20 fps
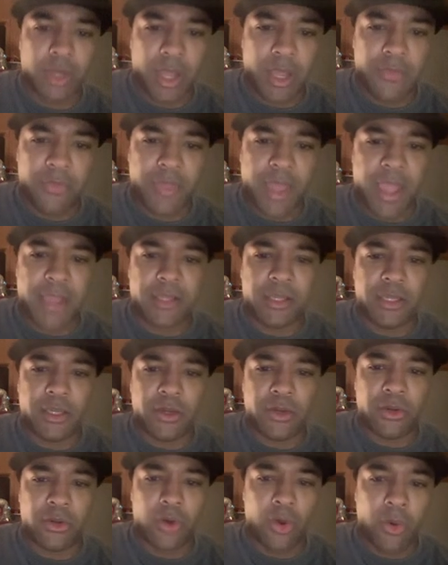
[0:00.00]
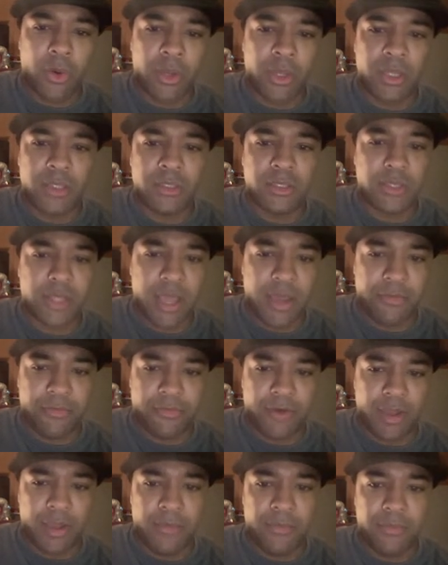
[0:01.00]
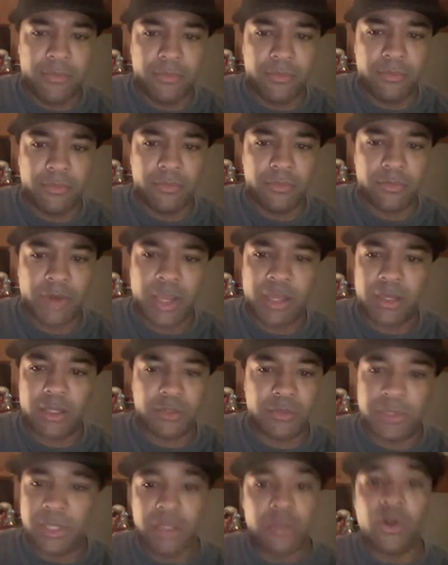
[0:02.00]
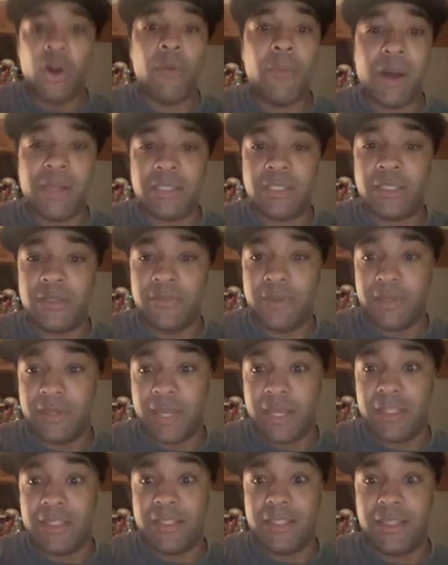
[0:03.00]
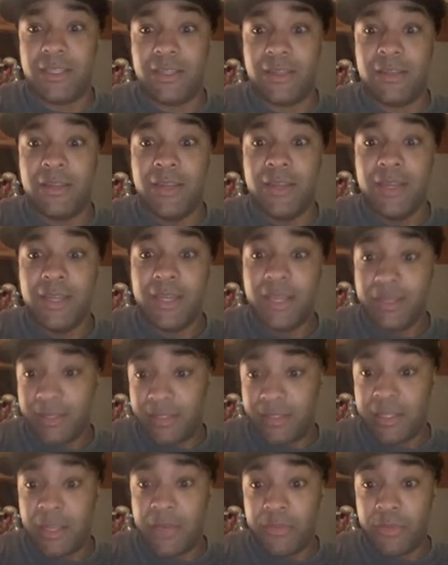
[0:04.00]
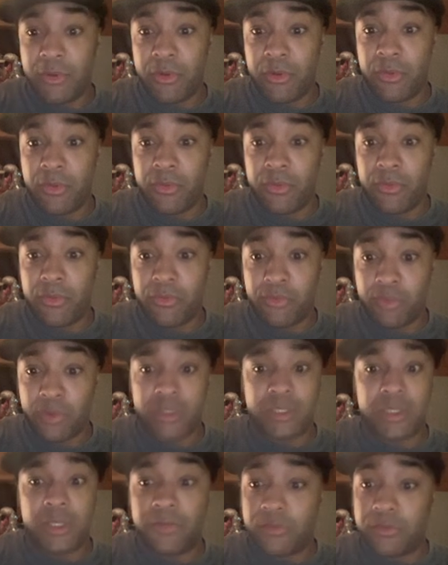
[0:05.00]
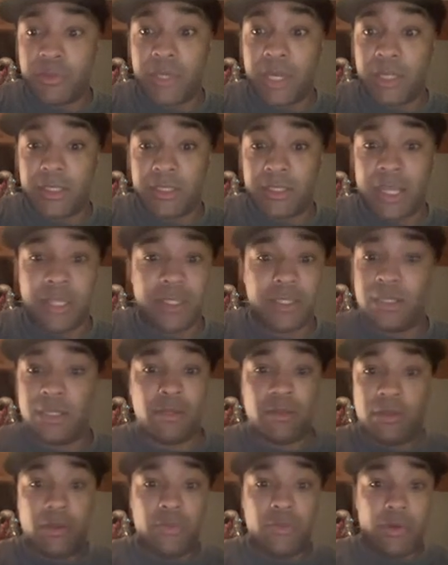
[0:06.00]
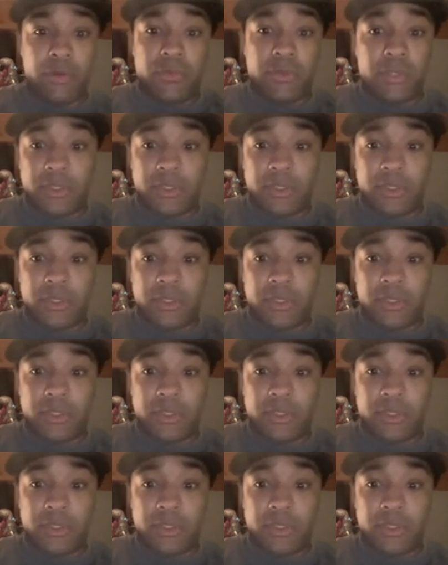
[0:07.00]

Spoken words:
that year going into that fight, right? Because we didn't know about COVID-19 in December 14th, 2019.